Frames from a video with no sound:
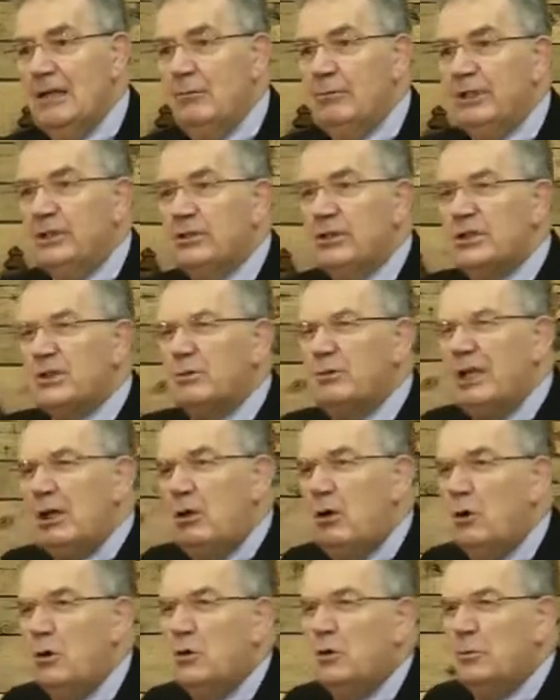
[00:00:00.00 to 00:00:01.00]
because we
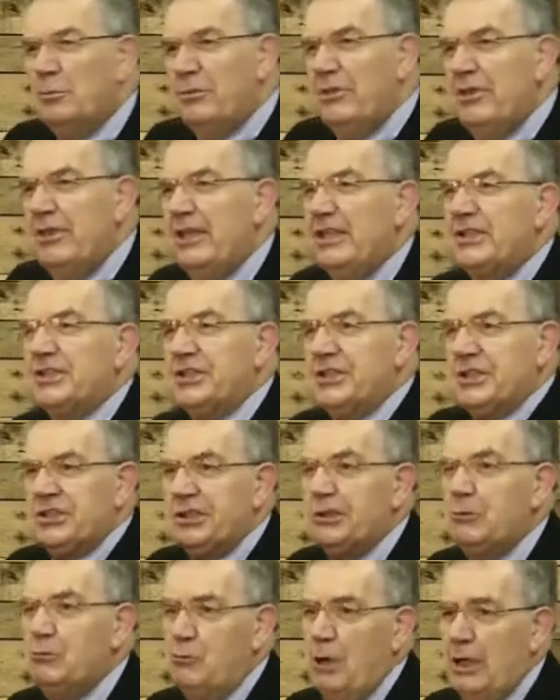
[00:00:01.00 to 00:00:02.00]
hope this is
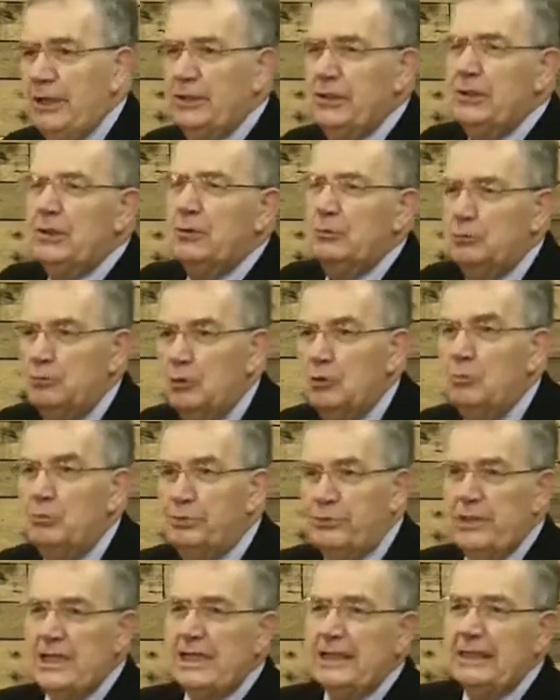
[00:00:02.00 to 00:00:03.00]
the one who will
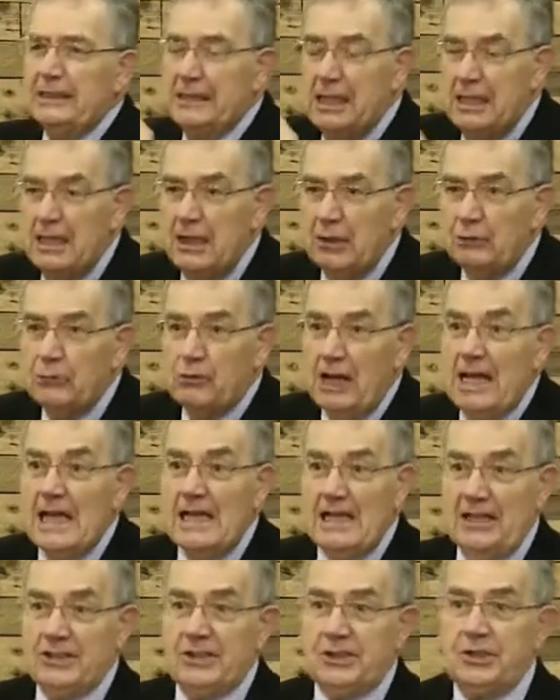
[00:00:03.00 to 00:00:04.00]
bring
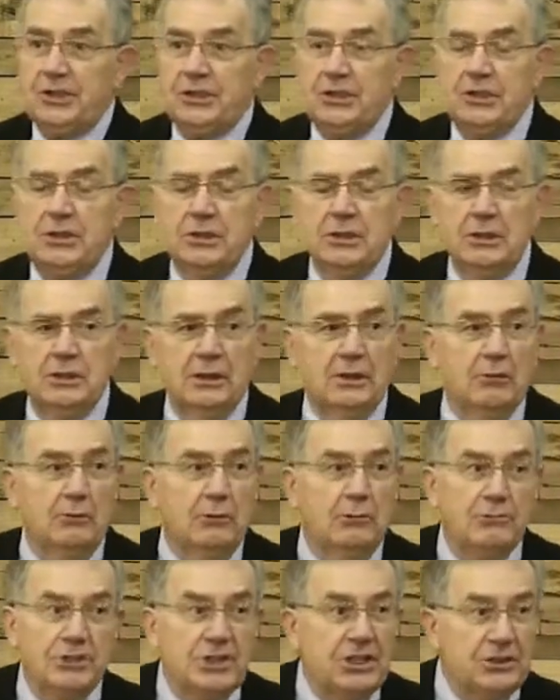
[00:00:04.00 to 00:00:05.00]
rest.
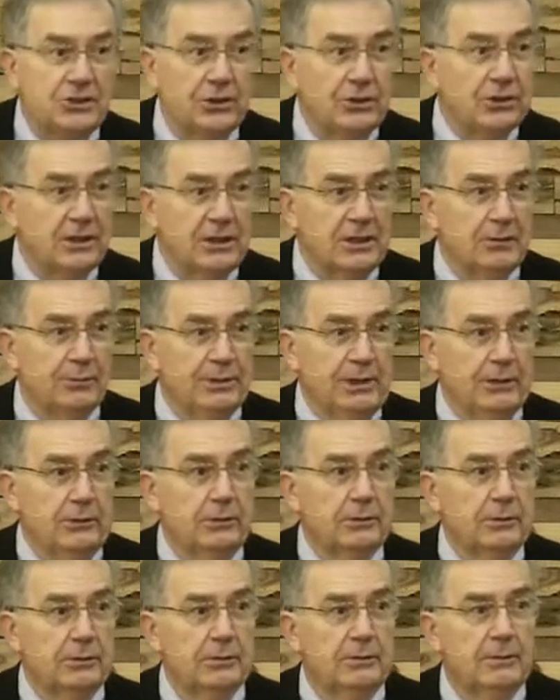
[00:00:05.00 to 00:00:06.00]
What was he talking about?
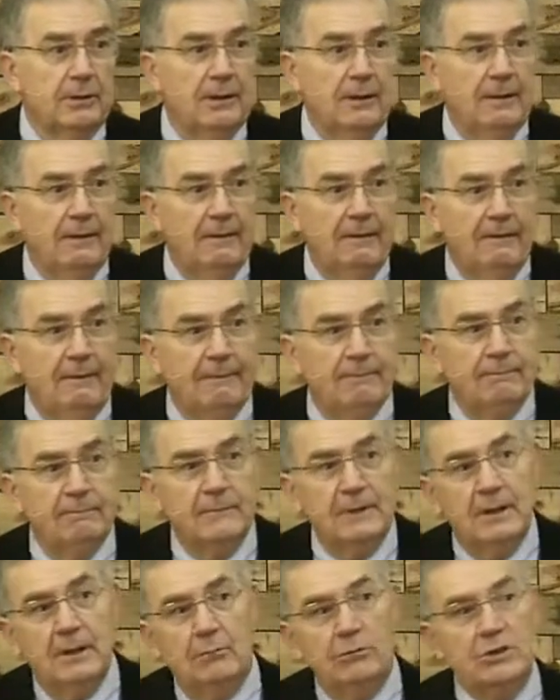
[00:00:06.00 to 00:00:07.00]

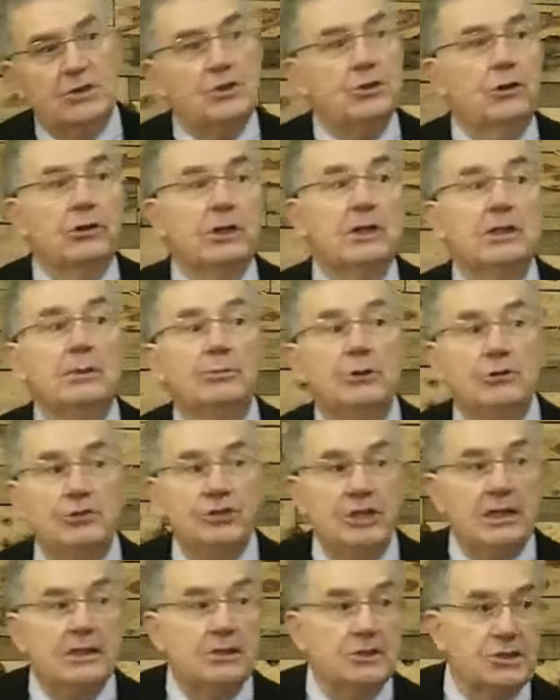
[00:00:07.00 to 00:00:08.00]
He was talking about
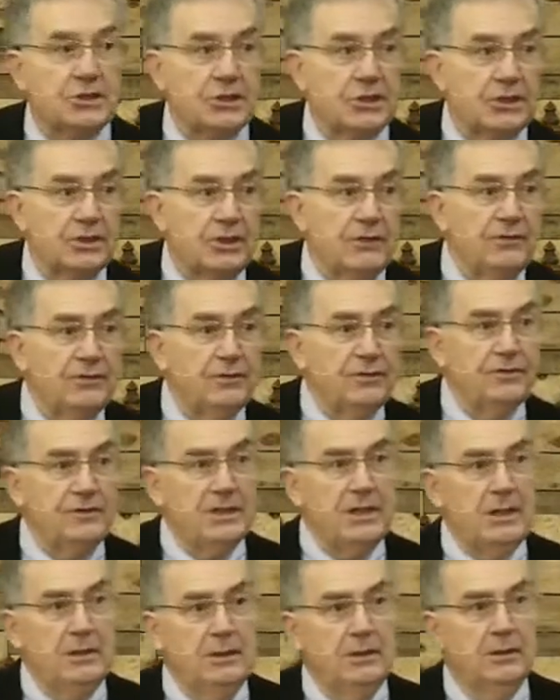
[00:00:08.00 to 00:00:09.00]
Genesis
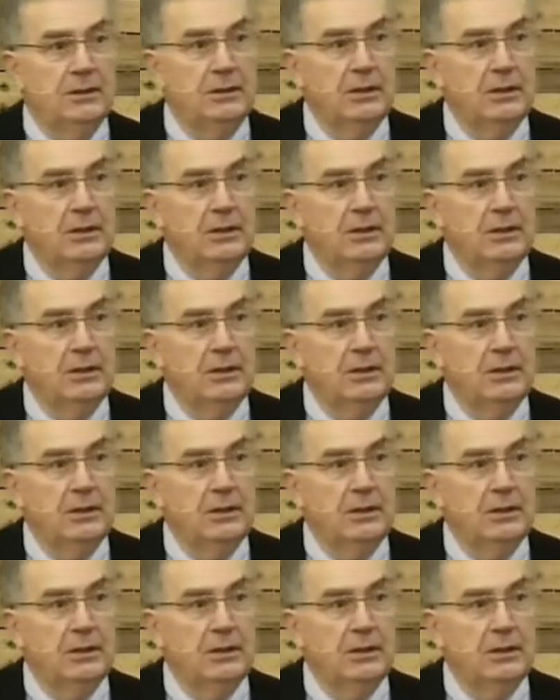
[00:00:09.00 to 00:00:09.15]
3:15